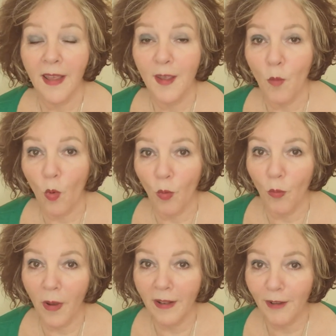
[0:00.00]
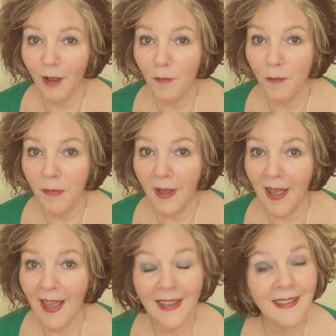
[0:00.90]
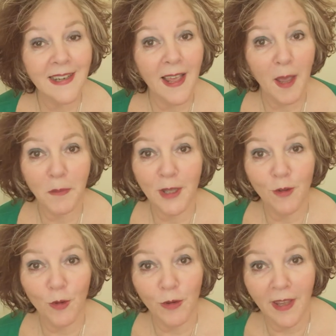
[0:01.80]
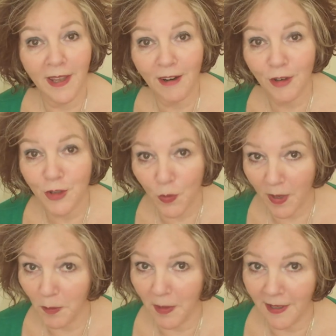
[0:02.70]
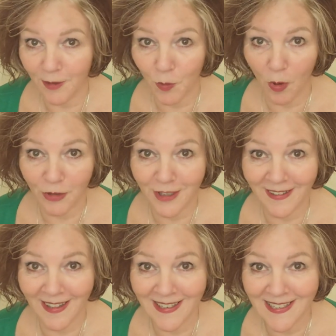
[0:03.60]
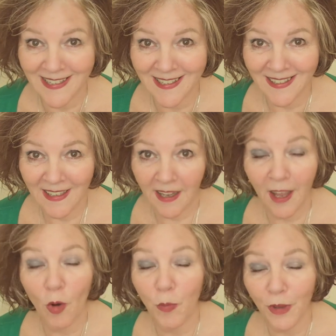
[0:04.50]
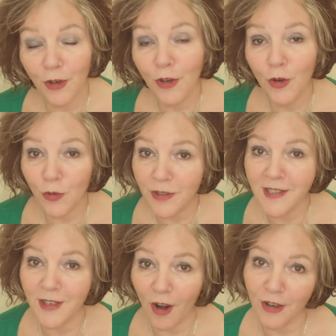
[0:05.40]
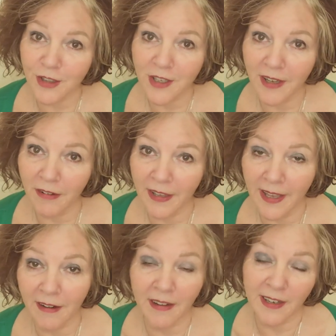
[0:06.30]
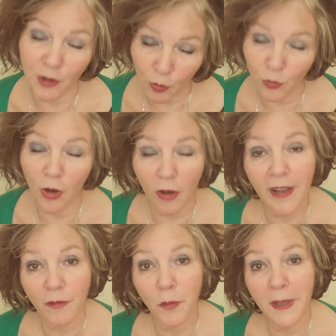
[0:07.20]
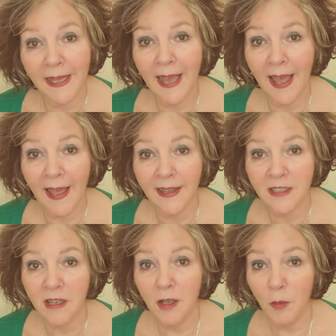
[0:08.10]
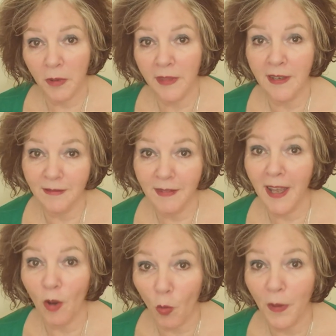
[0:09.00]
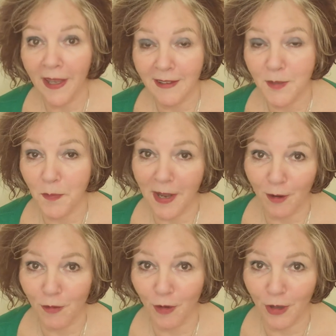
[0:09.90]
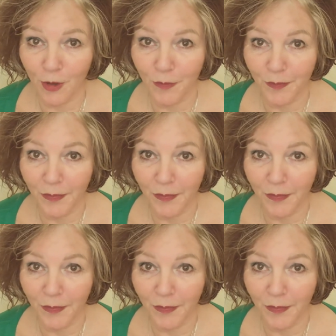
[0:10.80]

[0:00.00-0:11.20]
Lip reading: A warm welcome and a happy new year to anybody who's watching this. I hope you had a good start to your year. I know not everybody had, but then I hope it gets better for you.